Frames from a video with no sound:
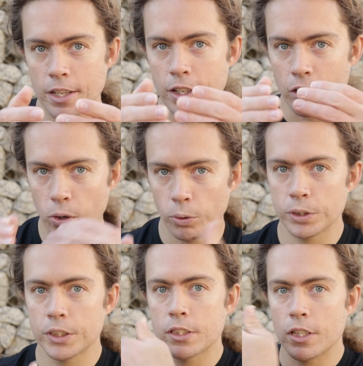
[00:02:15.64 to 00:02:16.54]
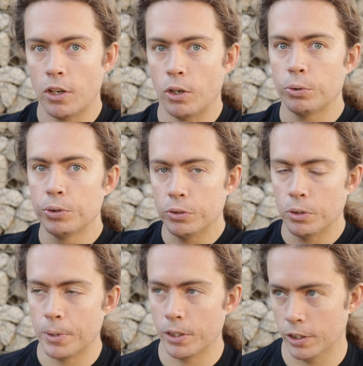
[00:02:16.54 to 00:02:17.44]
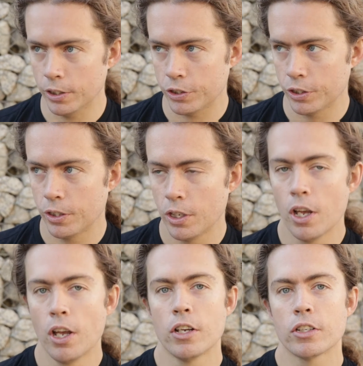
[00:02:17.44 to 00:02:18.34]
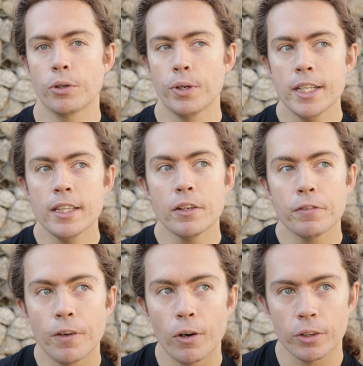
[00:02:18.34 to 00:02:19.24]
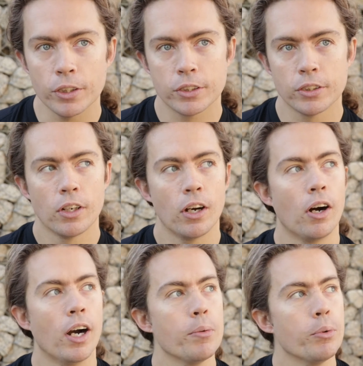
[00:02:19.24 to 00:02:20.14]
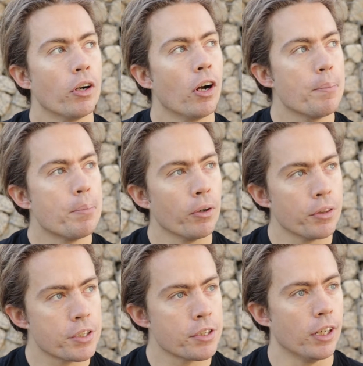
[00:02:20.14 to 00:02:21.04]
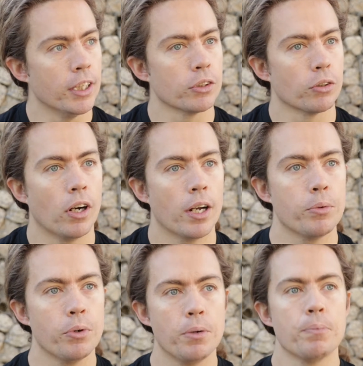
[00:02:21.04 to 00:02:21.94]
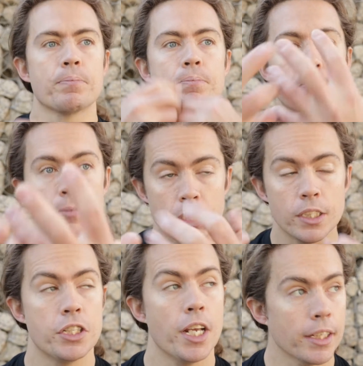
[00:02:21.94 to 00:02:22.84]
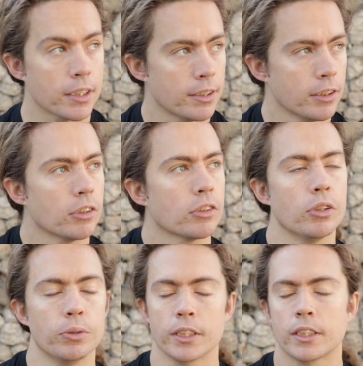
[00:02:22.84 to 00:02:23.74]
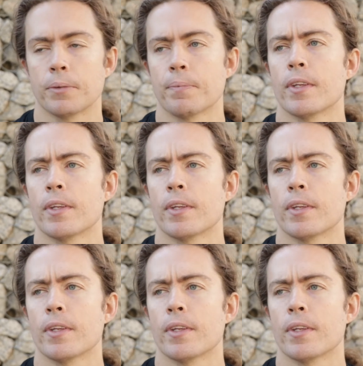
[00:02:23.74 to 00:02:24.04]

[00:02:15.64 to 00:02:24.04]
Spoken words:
that causes the whole to emerge. So in the forest, I would hypothesize, or I would suggest to us,